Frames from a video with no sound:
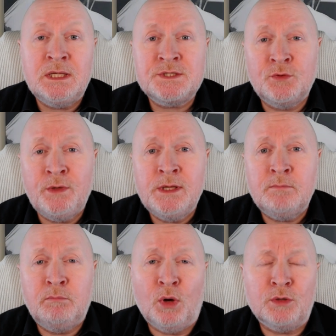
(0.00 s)
is the
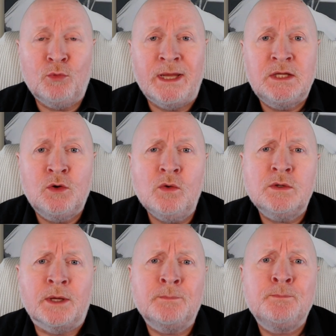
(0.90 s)
rear bottom right
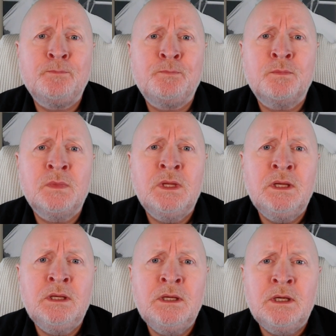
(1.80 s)
corner.
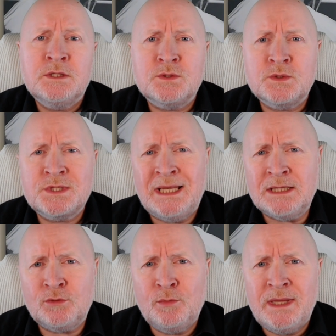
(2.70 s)
So
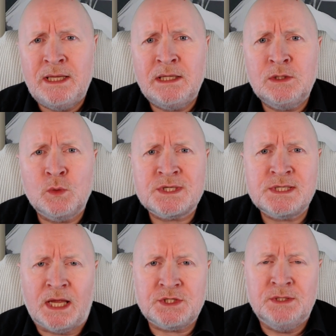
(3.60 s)
select the remaining lower
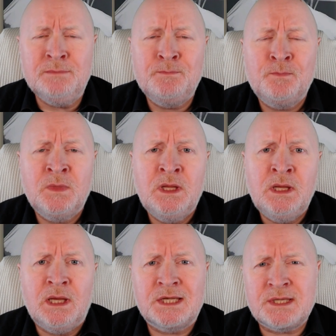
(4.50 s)
section,
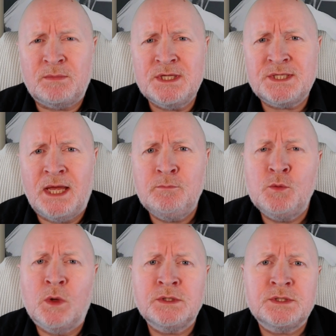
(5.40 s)
except this time
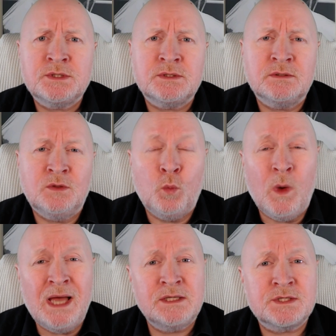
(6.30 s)
we want the
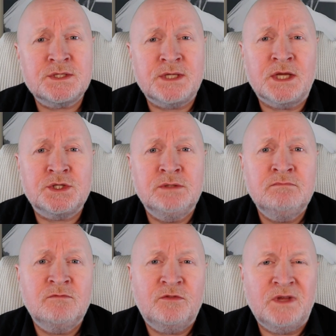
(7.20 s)
widest
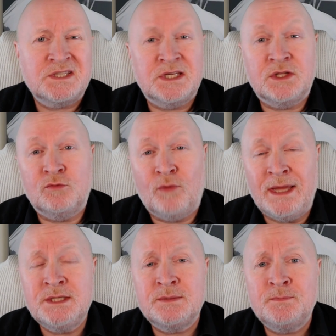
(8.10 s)
section facing to the
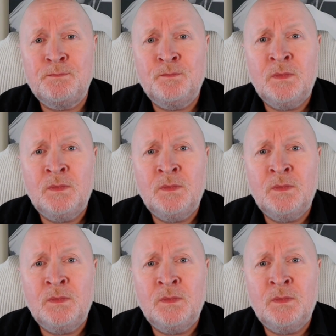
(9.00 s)
right.